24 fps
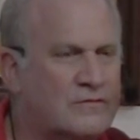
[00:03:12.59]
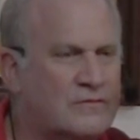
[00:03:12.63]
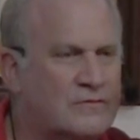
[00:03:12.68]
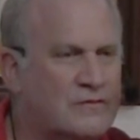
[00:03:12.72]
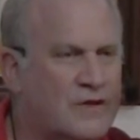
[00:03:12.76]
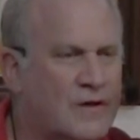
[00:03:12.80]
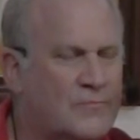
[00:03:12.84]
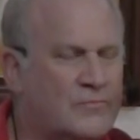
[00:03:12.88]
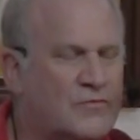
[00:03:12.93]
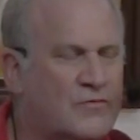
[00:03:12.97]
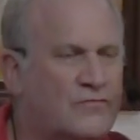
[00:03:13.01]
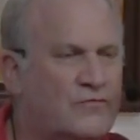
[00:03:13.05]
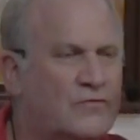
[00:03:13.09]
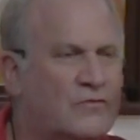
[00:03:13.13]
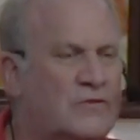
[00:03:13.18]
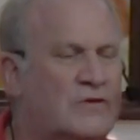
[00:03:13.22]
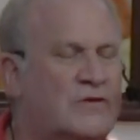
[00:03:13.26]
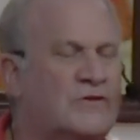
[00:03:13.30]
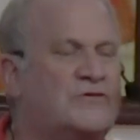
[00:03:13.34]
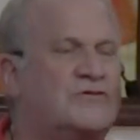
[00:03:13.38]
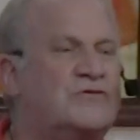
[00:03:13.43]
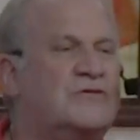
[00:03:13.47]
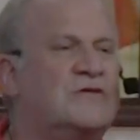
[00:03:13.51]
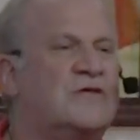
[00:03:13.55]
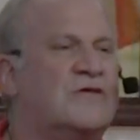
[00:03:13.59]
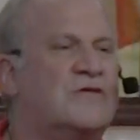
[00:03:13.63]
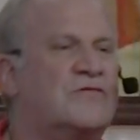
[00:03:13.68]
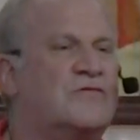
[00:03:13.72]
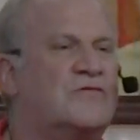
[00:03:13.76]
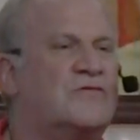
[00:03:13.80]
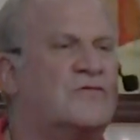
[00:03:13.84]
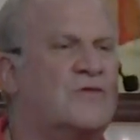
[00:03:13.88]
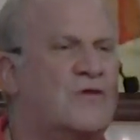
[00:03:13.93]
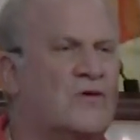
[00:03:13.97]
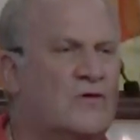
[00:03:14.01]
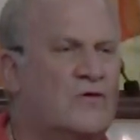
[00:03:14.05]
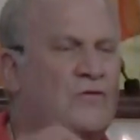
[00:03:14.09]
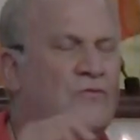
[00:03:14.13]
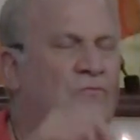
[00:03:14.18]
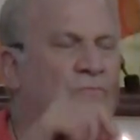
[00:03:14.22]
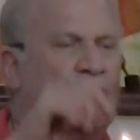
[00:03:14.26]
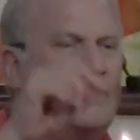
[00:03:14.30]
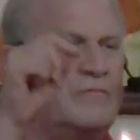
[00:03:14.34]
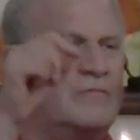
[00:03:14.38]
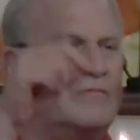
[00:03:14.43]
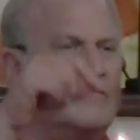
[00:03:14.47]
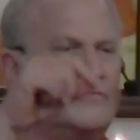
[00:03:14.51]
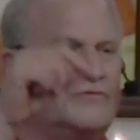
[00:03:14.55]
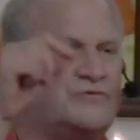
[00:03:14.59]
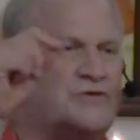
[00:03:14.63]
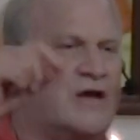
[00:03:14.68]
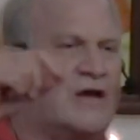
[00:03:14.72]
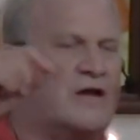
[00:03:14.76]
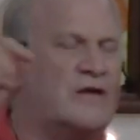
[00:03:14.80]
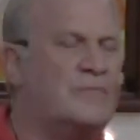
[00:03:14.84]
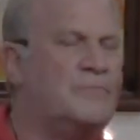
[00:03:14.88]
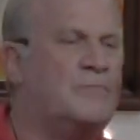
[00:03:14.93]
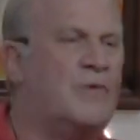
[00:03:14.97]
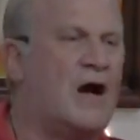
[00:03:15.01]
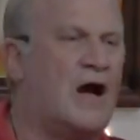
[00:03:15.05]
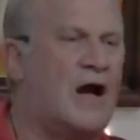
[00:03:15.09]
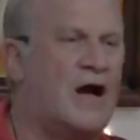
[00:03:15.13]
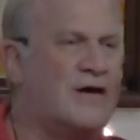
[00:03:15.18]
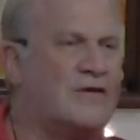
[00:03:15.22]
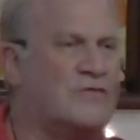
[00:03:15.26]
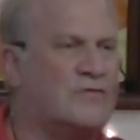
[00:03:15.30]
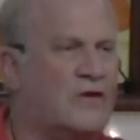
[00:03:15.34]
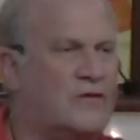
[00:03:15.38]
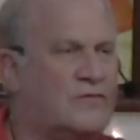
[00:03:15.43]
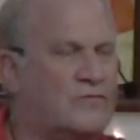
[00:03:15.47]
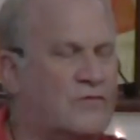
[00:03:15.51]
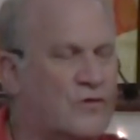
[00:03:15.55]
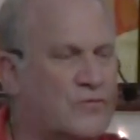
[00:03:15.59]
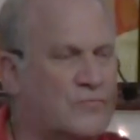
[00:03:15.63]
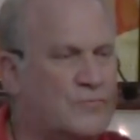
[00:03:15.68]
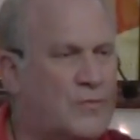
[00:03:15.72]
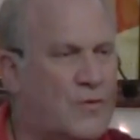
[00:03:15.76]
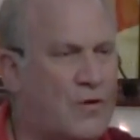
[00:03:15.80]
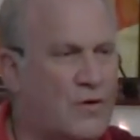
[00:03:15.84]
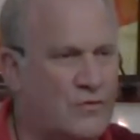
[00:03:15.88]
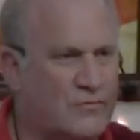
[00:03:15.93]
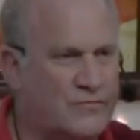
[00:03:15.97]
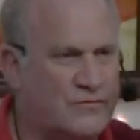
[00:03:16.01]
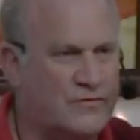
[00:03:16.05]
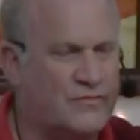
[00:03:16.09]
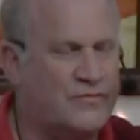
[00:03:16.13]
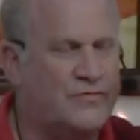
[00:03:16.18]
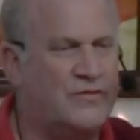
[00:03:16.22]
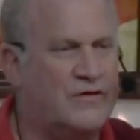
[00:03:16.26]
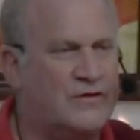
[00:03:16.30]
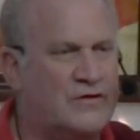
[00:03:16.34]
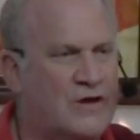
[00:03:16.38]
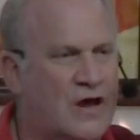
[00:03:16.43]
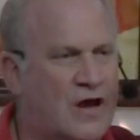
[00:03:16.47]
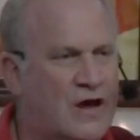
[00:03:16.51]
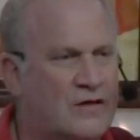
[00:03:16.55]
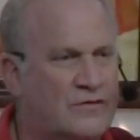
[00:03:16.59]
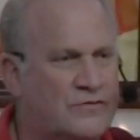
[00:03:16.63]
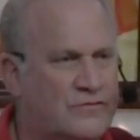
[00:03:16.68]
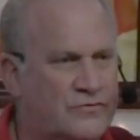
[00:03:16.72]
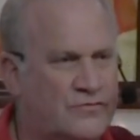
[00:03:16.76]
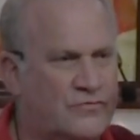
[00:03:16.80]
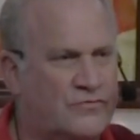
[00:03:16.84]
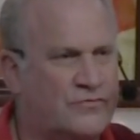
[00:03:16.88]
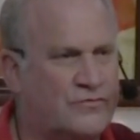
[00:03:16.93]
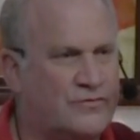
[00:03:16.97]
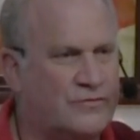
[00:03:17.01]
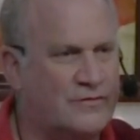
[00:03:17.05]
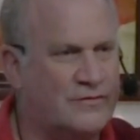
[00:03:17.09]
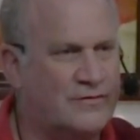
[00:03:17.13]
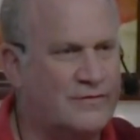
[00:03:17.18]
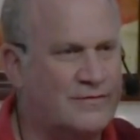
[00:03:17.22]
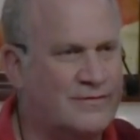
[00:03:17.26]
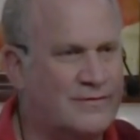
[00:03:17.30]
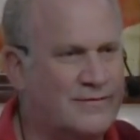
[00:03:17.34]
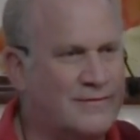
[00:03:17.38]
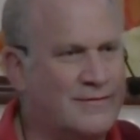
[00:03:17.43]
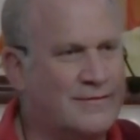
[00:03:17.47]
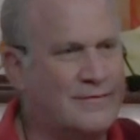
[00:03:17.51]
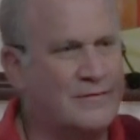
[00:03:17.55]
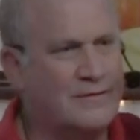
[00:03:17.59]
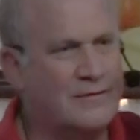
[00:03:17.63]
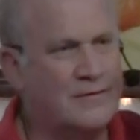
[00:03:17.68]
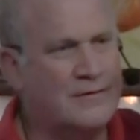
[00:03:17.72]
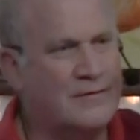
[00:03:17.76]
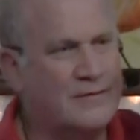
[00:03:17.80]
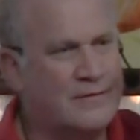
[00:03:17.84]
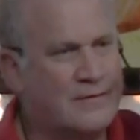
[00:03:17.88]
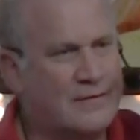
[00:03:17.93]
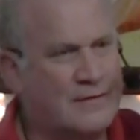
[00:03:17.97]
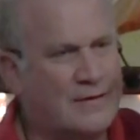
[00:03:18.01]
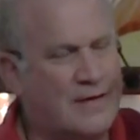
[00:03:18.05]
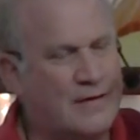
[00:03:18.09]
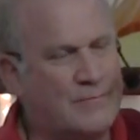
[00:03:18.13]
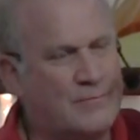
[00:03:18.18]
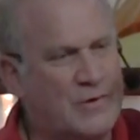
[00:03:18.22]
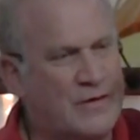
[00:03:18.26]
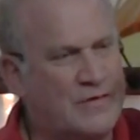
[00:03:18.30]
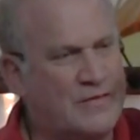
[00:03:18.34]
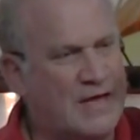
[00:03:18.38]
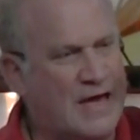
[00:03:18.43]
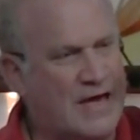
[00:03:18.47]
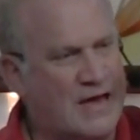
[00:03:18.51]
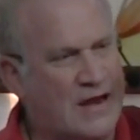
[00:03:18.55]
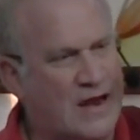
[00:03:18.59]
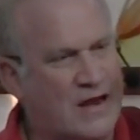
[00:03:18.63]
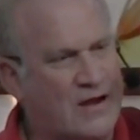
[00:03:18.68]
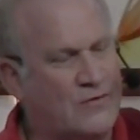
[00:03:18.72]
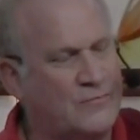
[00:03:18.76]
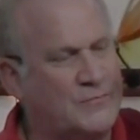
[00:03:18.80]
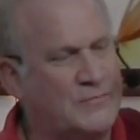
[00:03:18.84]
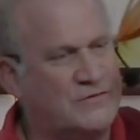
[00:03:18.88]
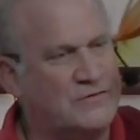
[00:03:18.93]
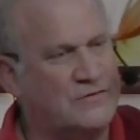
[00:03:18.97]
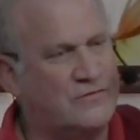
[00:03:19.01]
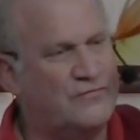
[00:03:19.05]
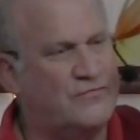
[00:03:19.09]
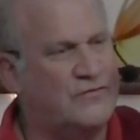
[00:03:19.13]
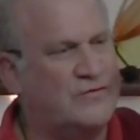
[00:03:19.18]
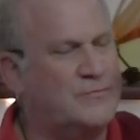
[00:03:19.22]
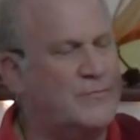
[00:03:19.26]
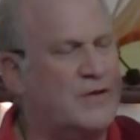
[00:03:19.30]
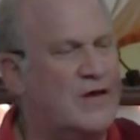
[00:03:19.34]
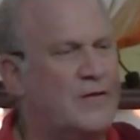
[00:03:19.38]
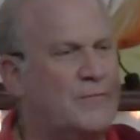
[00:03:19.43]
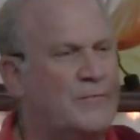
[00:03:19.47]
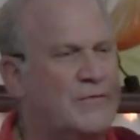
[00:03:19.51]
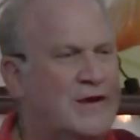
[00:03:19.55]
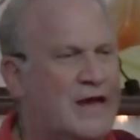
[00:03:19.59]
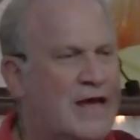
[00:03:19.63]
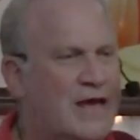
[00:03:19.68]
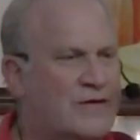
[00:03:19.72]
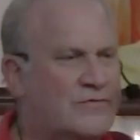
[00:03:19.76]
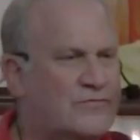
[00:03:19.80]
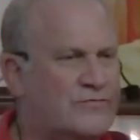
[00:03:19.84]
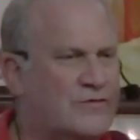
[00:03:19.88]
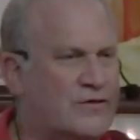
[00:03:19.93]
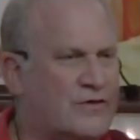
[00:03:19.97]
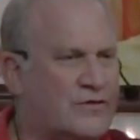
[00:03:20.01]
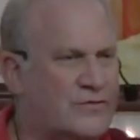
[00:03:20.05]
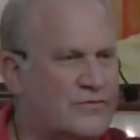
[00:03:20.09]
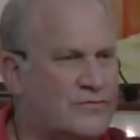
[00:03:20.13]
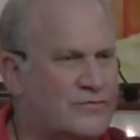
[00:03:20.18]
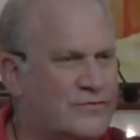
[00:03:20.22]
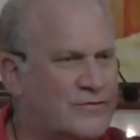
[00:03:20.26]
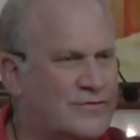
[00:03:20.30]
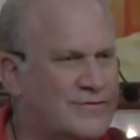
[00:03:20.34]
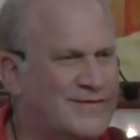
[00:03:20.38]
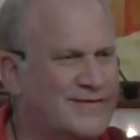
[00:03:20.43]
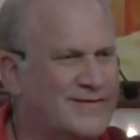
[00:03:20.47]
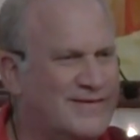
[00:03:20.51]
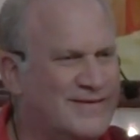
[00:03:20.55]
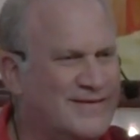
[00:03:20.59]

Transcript: number of religionists who check a box on those polls is the nuns. And by that, I don't mean the female monastics,